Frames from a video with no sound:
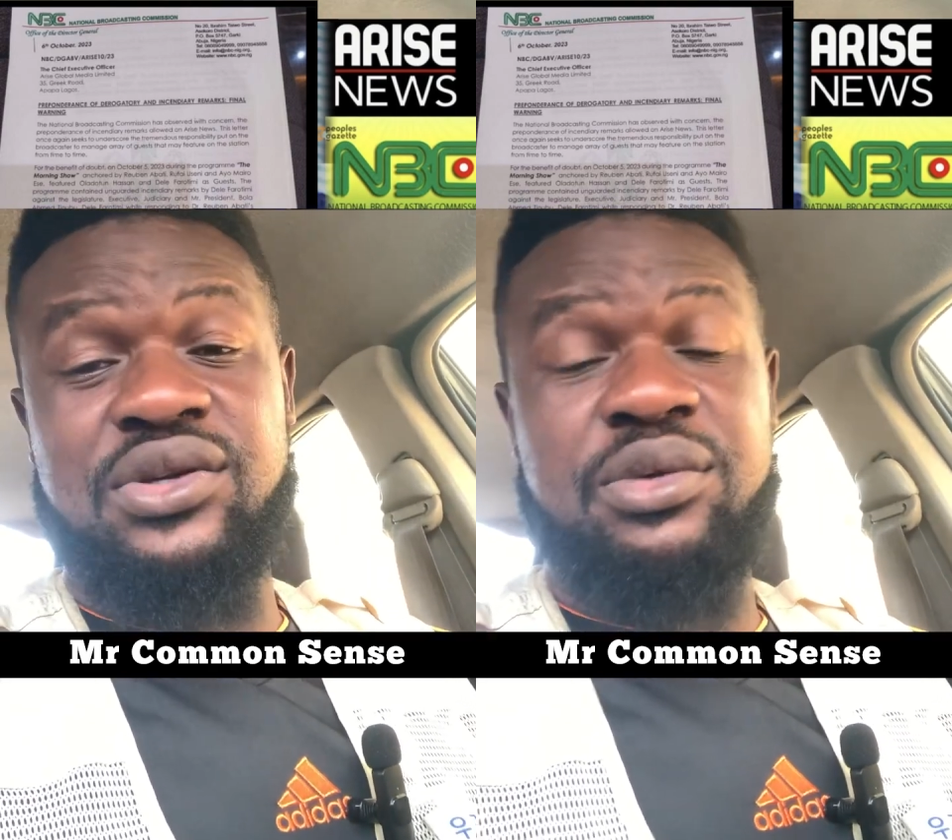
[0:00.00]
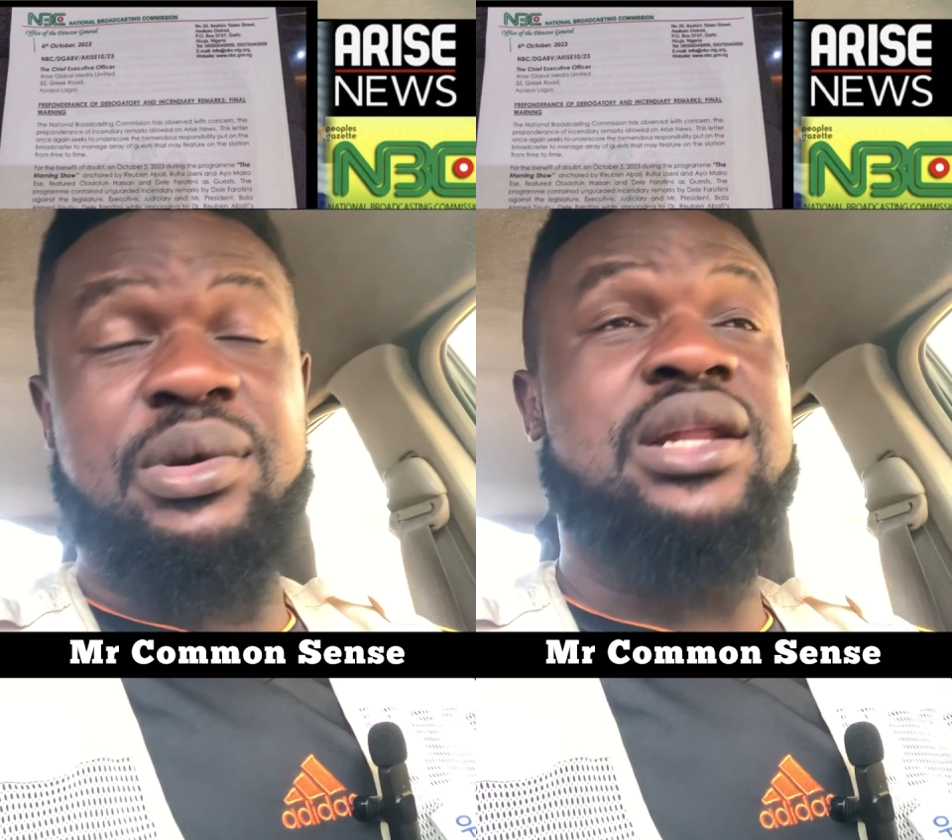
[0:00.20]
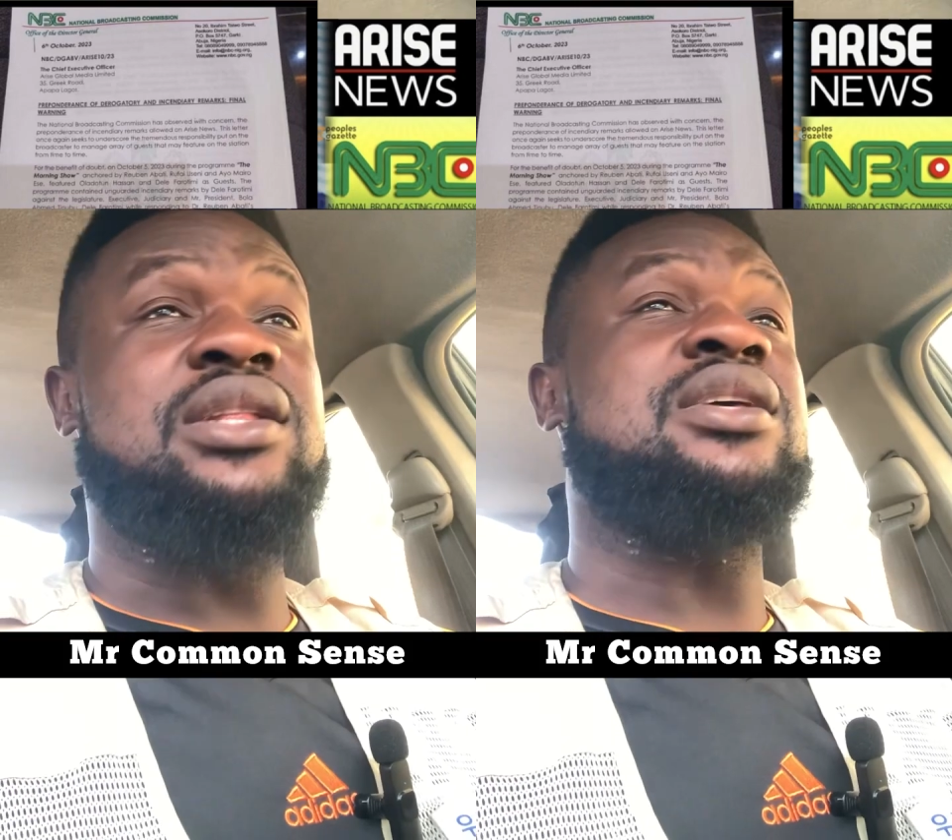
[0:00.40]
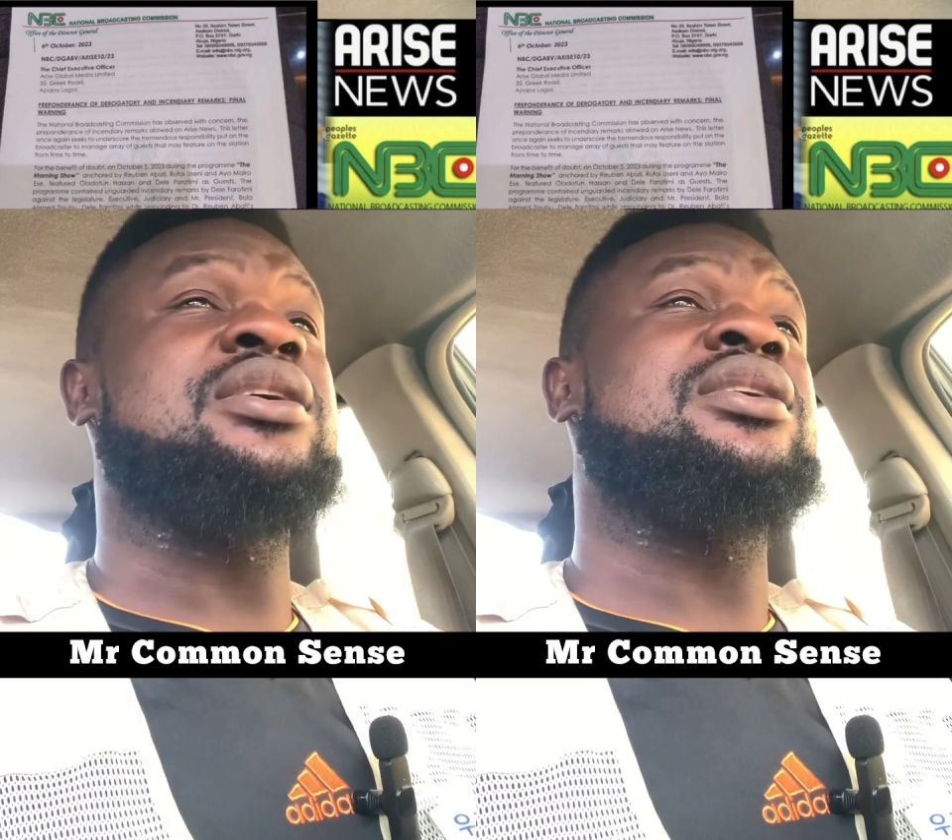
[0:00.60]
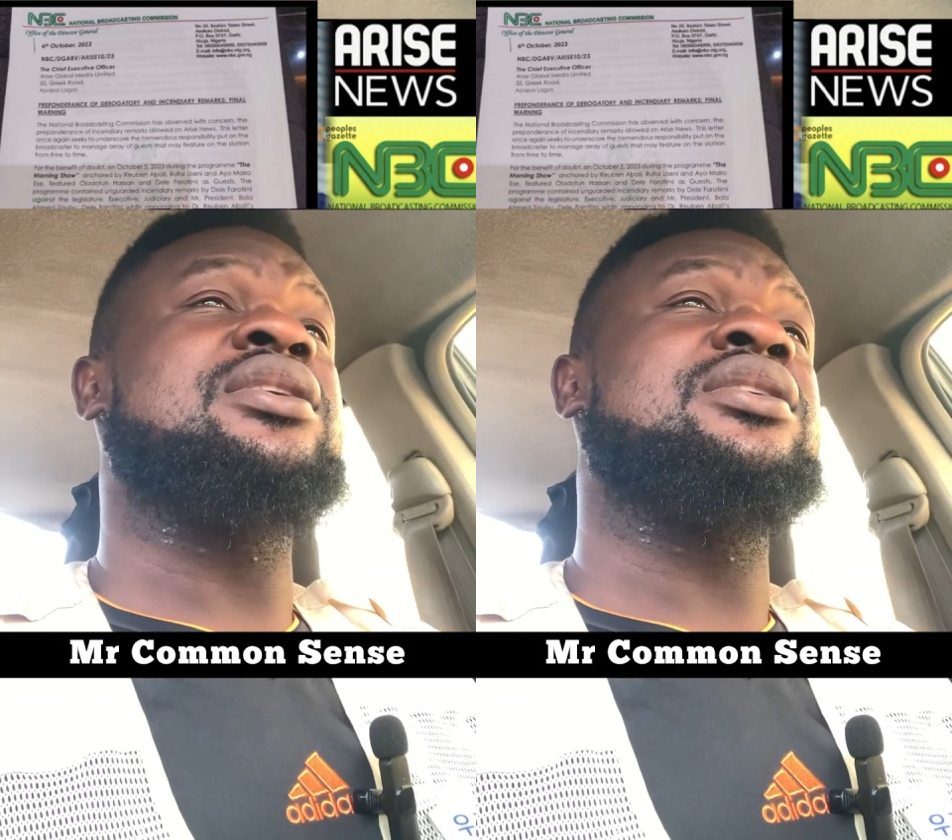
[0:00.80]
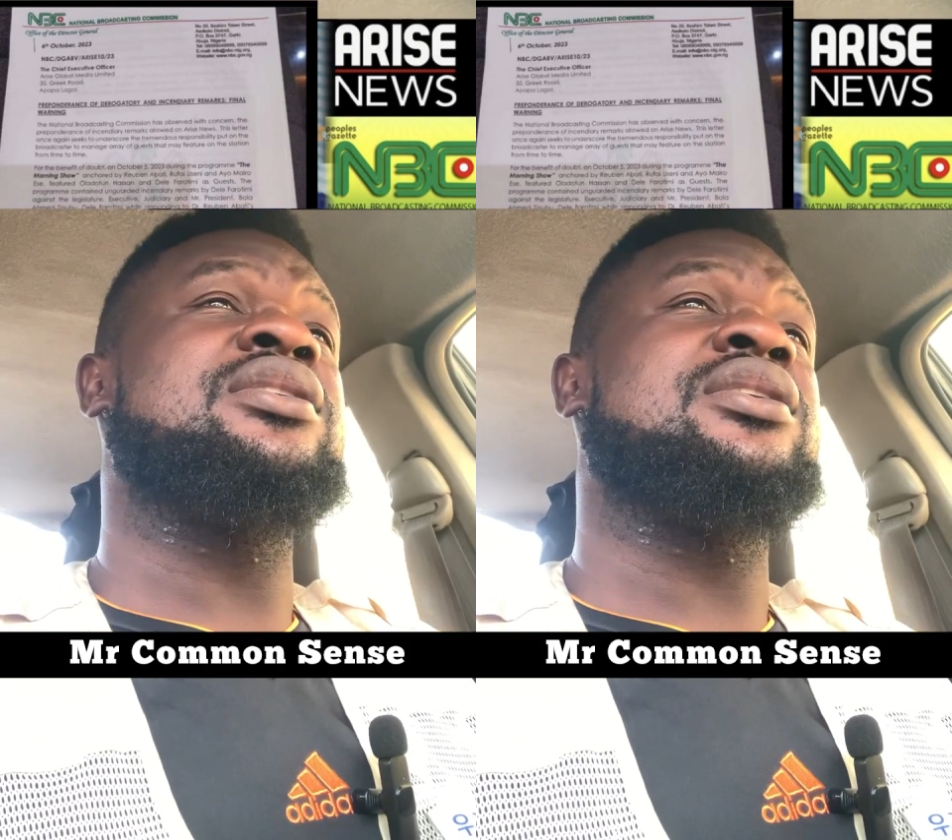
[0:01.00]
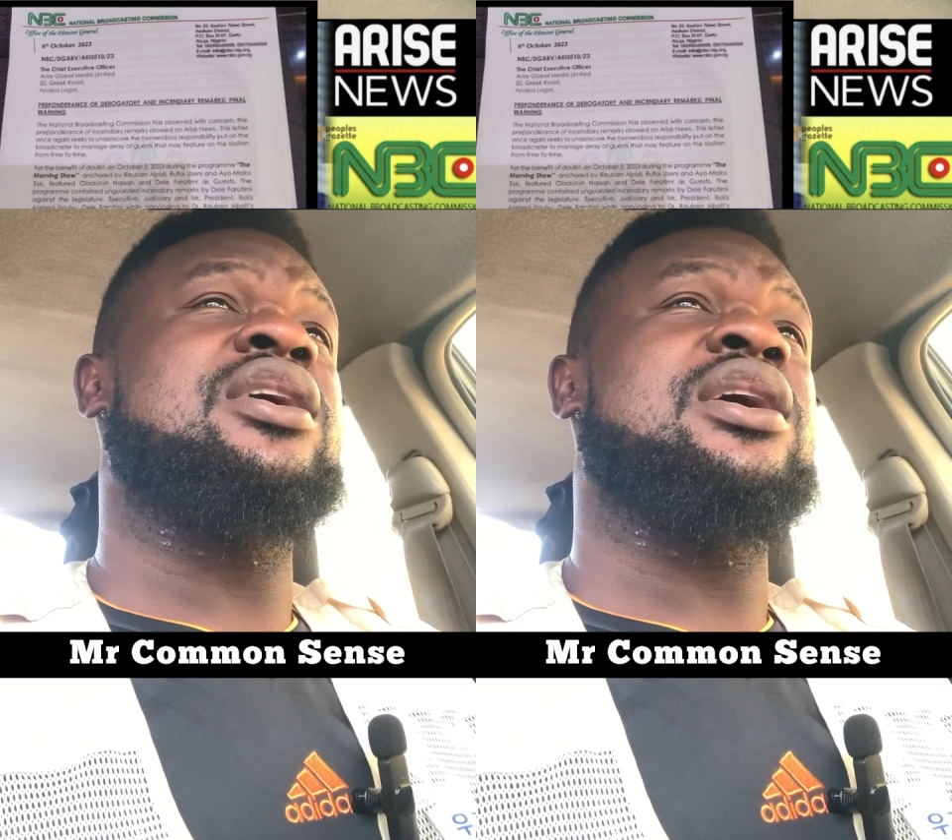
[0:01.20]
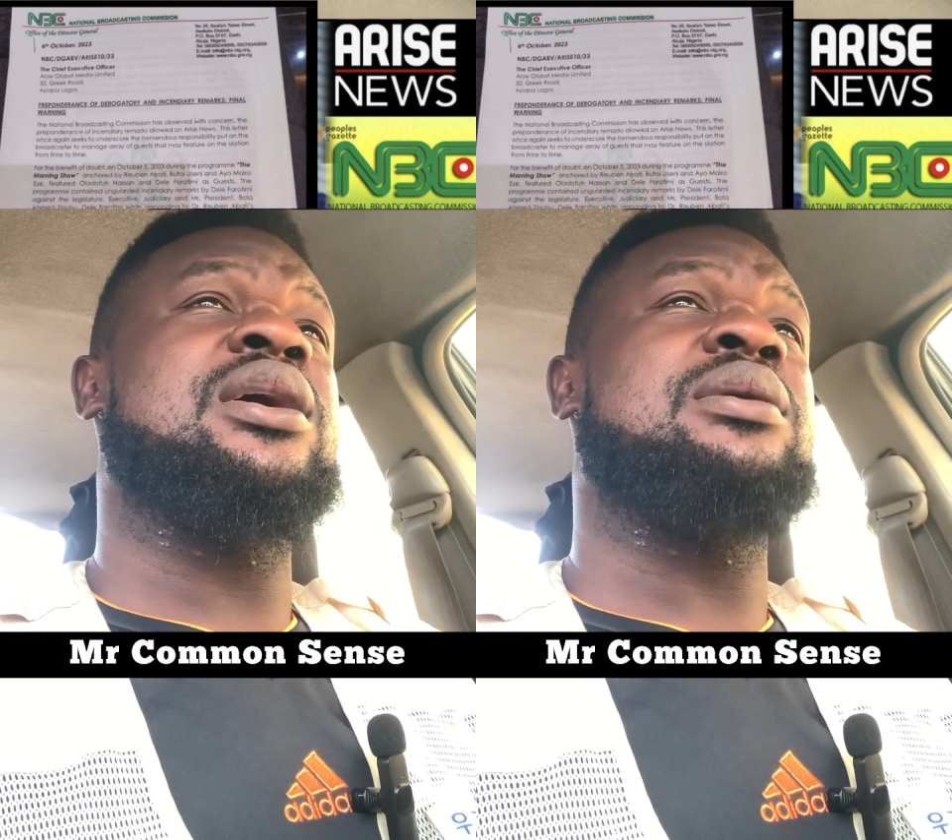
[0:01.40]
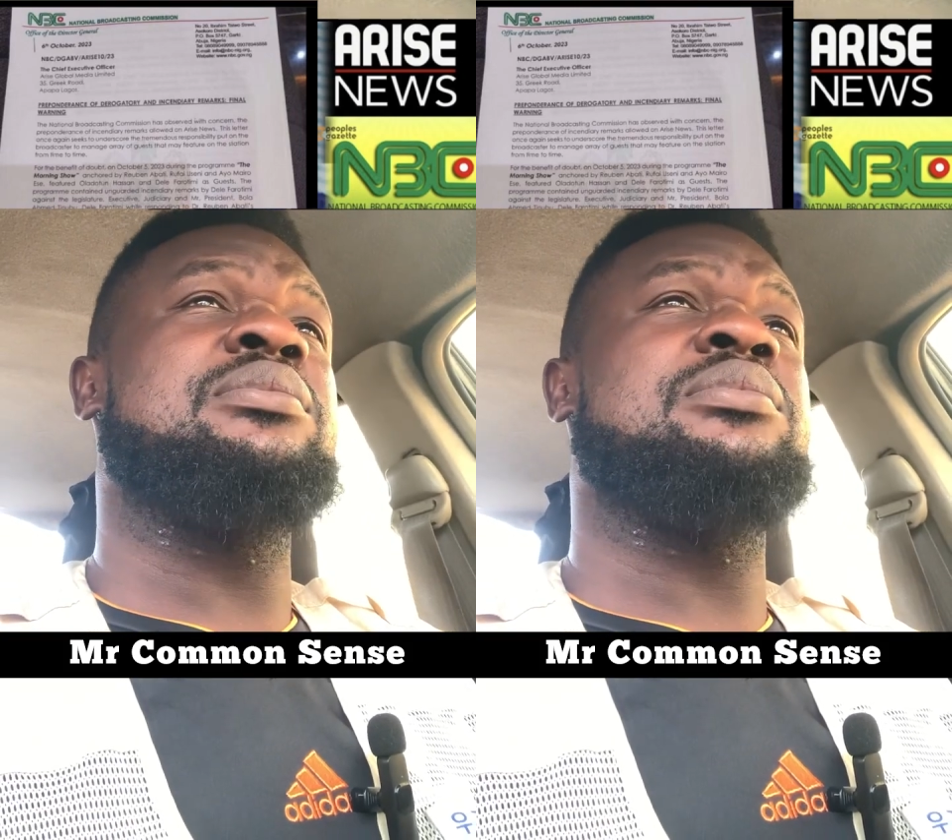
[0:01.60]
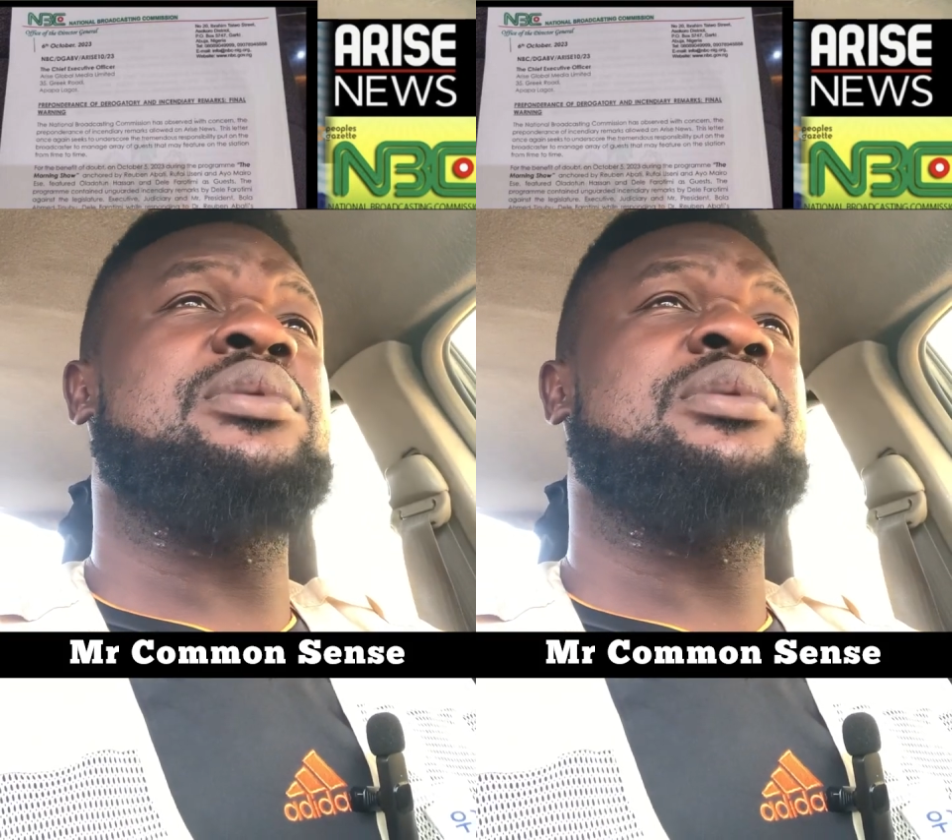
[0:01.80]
to remain in the